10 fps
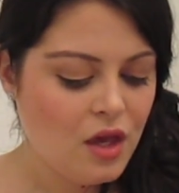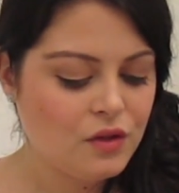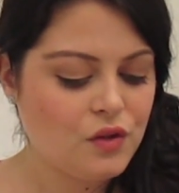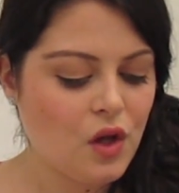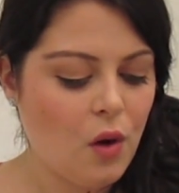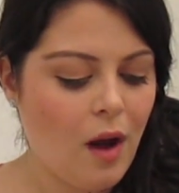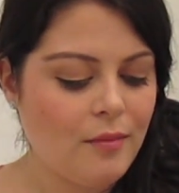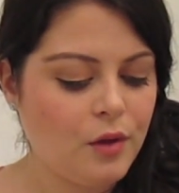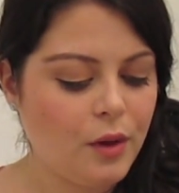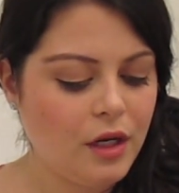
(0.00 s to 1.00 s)
So
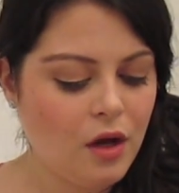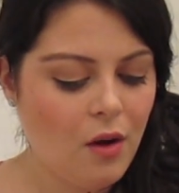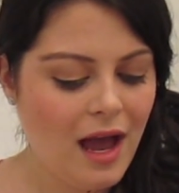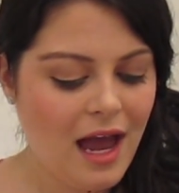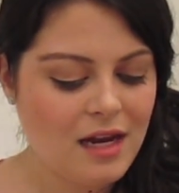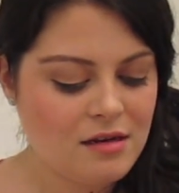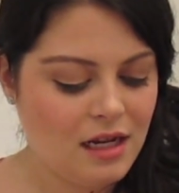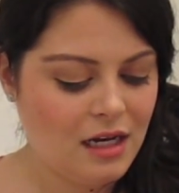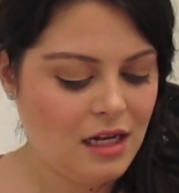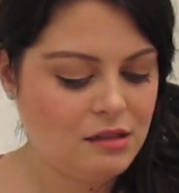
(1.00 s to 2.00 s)
I'm going to go ahead and
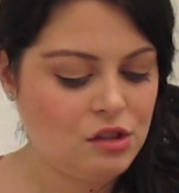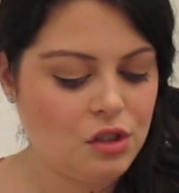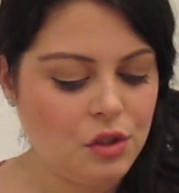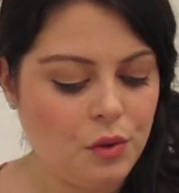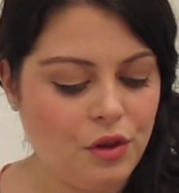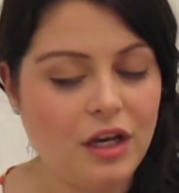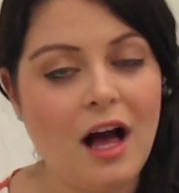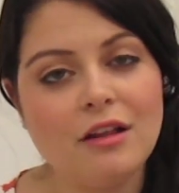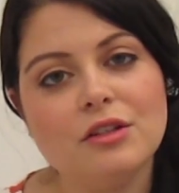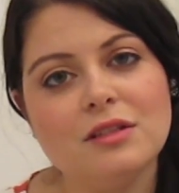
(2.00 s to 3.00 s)
get into the
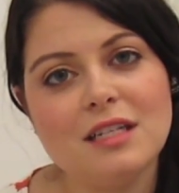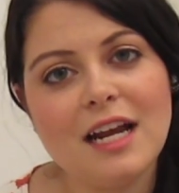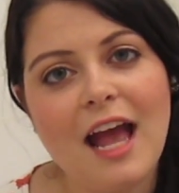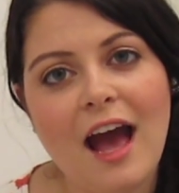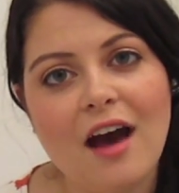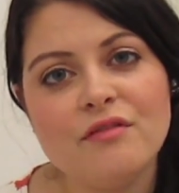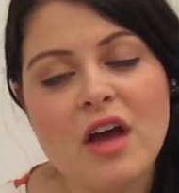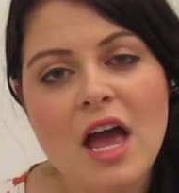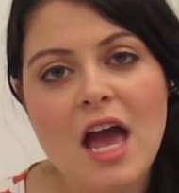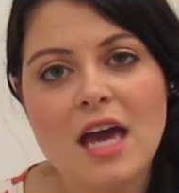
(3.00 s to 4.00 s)
colors that I have,
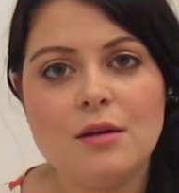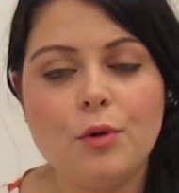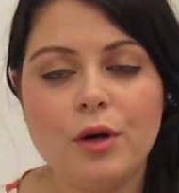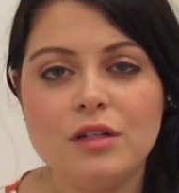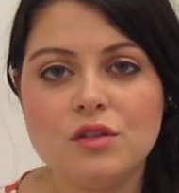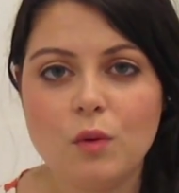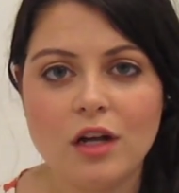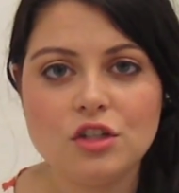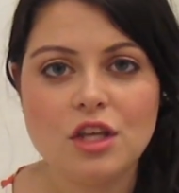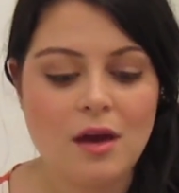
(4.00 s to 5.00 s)
and I'm going to
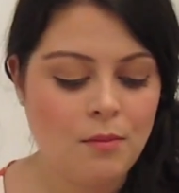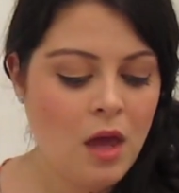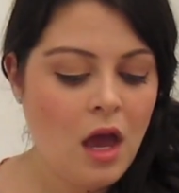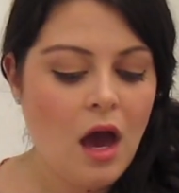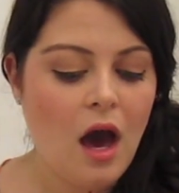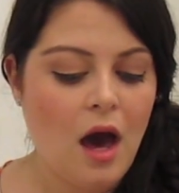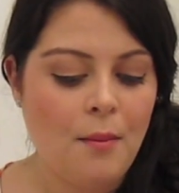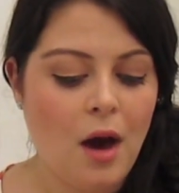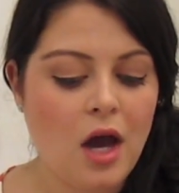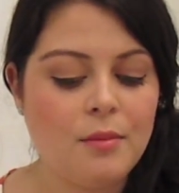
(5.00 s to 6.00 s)
swatch them
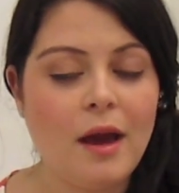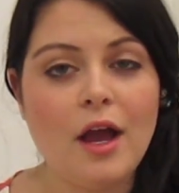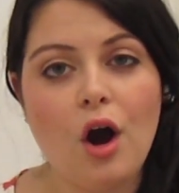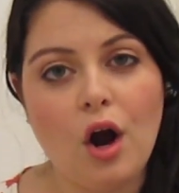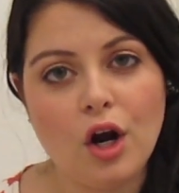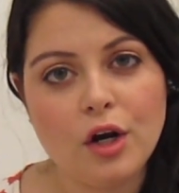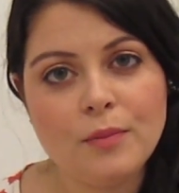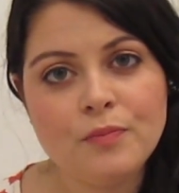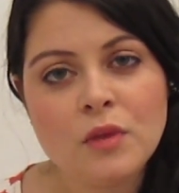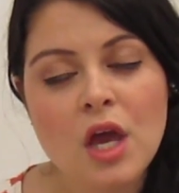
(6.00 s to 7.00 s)
on my
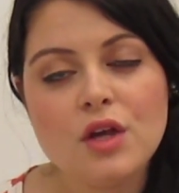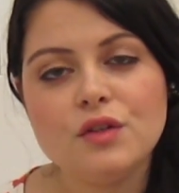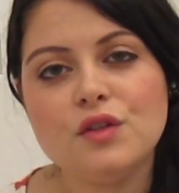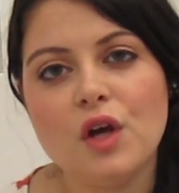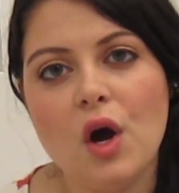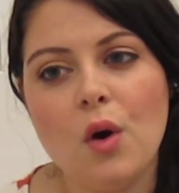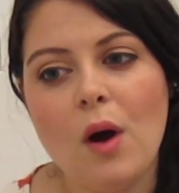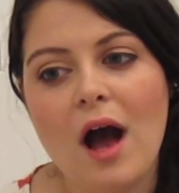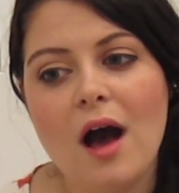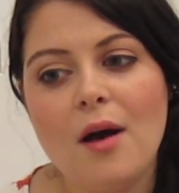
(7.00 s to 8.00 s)
arm.
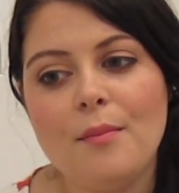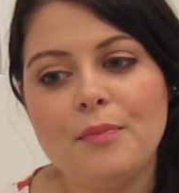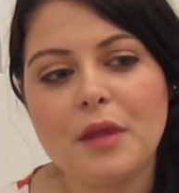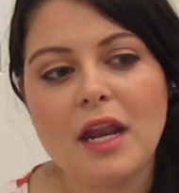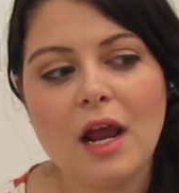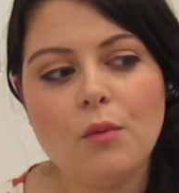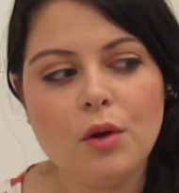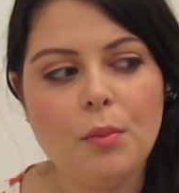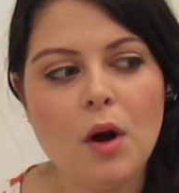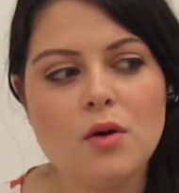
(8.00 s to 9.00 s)
So, and I
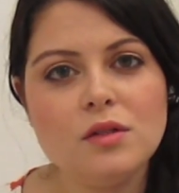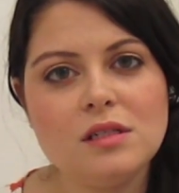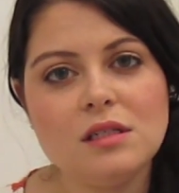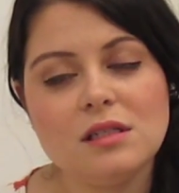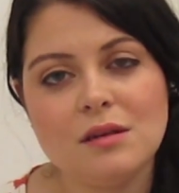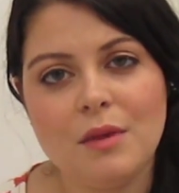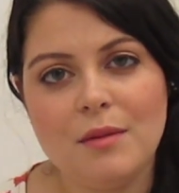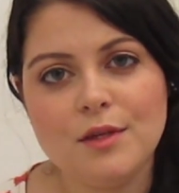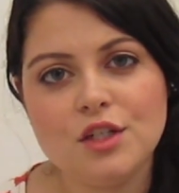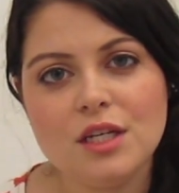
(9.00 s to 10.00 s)
will post some
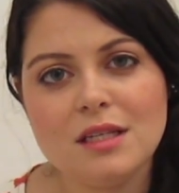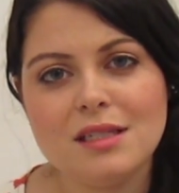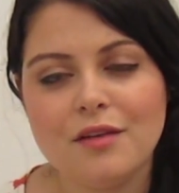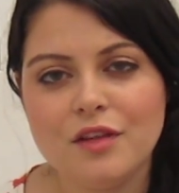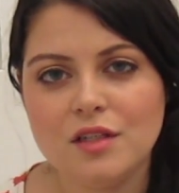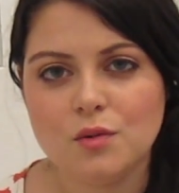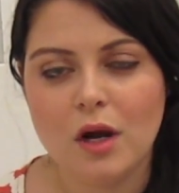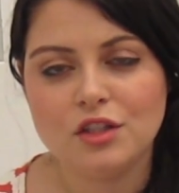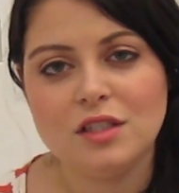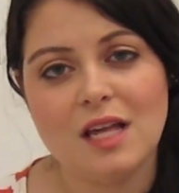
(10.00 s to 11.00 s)
images of these
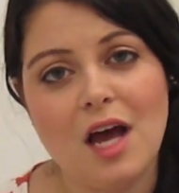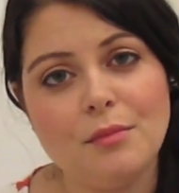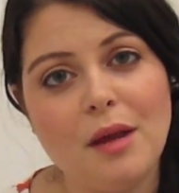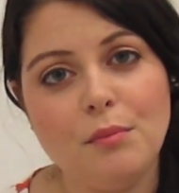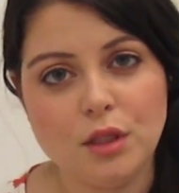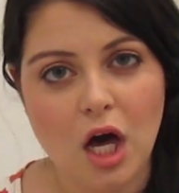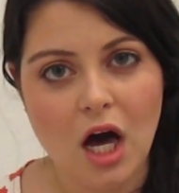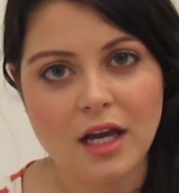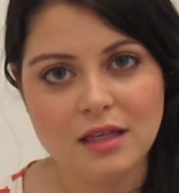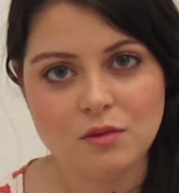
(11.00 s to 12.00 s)
swatches on my
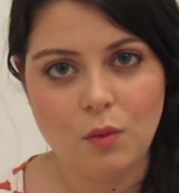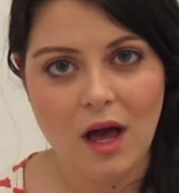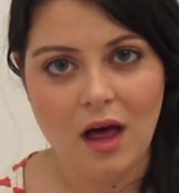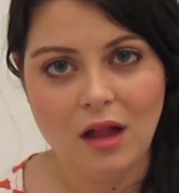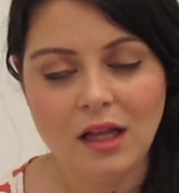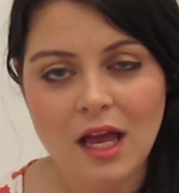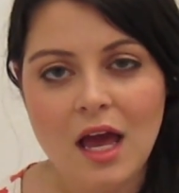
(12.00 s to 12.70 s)
blog as well.